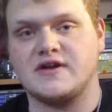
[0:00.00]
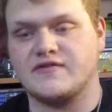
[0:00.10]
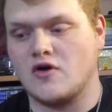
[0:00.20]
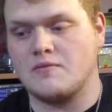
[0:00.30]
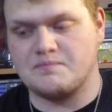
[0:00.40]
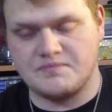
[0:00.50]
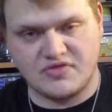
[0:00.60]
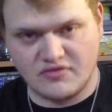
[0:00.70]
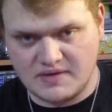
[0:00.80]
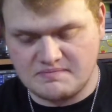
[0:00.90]
I've got
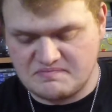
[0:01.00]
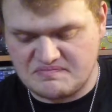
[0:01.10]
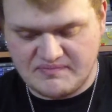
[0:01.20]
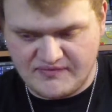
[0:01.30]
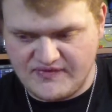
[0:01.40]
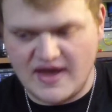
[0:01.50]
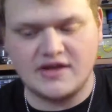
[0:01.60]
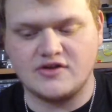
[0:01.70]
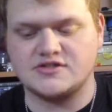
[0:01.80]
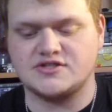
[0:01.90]
3
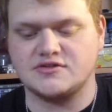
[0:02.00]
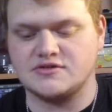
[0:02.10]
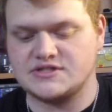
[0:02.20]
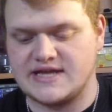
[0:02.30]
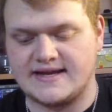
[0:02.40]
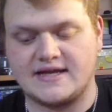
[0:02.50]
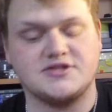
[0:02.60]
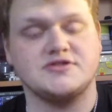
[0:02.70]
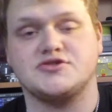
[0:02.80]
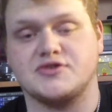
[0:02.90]
fairly good swords, and I
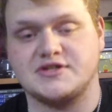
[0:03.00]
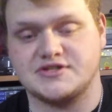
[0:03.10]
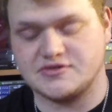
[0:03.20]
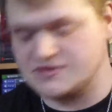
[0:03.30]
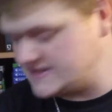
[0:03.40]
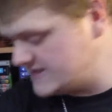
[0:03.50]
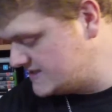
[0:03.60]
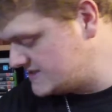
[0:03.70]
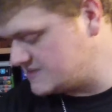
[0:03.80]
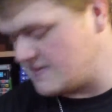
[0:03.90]
do enjoy the swords. And
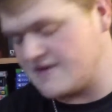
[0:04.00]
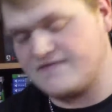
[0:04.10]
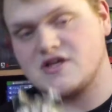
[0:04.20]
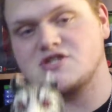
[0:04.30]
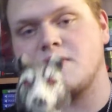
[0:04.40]
this is my first